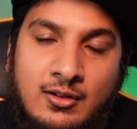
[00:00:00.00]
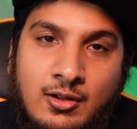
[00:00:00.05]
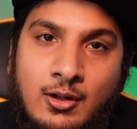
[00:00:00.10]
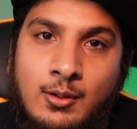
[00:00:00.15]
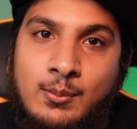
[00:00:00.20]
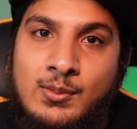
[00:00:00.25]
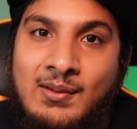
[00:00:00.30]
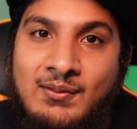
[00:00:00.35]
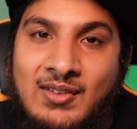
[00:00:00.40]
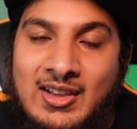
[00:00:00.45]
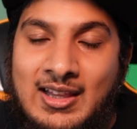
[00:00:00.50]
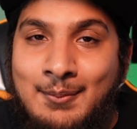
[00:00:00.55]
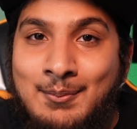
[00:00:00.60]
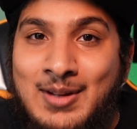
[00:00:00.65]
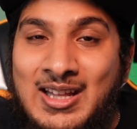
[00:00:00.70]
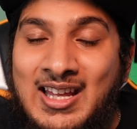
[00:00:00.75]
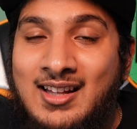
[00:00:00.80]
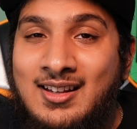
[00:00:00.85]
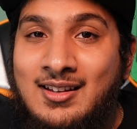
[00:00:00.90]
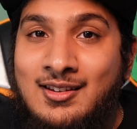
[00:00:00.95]
terms of
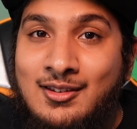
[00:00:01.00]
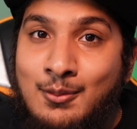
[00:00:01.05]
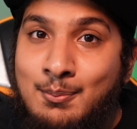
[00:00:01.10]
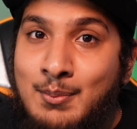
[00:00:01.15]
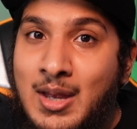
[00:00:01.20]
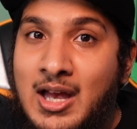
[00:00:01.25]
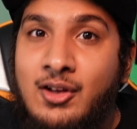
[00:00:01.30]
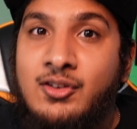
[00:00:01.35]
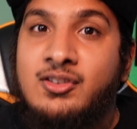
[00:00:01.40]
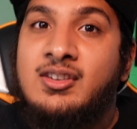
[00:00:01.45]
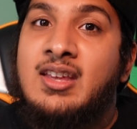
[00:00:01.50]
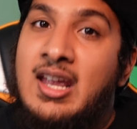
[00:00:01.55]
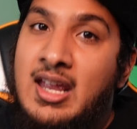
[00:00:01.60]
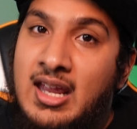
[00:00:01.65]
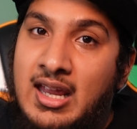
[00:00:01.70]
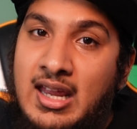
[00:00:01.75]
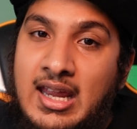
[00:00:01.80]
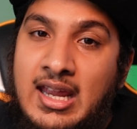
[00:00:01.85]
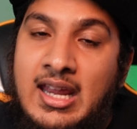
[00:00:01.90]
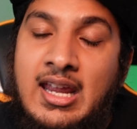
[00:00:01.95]
eliminating smells,
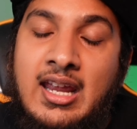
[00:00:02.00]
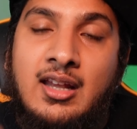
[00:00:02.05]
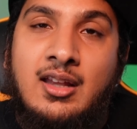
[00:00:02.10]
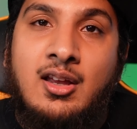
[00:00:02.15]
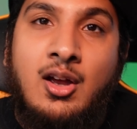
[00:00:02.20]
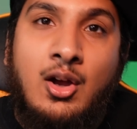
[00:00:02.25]
it